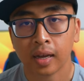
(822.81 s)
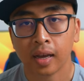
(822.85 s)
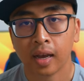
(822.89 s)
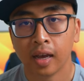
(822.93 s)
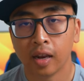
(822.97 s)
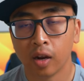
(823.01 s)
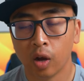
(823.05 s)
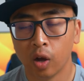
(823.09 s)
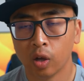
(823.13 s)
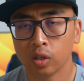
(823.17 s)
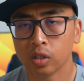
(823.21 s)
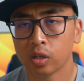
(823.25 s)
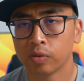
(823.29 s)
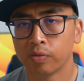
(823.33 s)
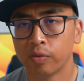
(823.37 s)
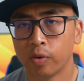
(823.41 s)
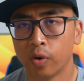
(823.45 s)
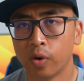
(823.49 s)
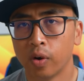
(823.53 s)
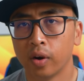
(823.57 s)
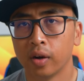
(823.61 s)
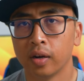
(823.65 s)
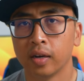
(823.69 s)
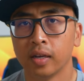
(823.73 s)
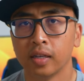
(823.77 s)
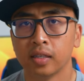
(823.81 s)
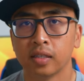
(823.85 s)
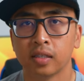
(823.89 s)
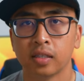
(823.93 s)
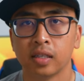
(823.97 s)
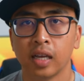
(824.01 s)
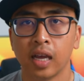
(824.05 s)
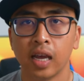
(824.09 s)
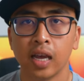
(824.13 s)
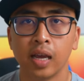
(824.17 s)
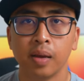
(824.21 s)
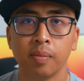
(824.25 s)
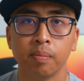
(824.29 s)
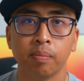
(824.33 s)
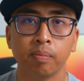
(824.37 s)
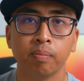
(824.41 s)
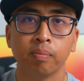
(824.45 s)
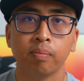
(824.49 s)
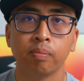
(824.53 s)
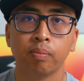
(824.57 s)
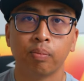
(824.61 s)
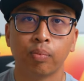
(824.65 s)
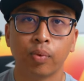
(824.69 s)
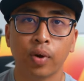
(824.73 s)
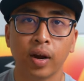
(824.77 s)
and also for the same
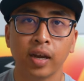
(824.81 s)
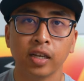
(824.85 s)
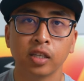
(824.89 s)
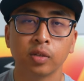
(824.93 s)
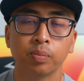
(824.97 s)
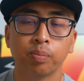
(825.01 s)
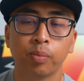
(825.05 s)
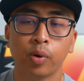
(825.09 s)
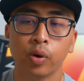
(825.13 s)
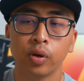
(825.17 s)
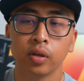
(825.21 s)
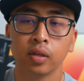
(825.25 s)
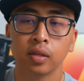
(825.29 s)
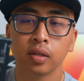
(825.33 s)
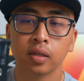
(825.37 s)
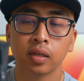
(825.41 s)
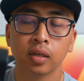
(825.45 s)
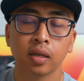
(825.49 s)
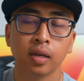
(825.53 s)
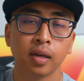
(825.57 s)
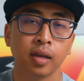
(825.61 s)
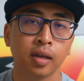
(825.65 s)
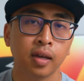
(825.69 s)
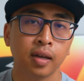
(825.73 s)
price point.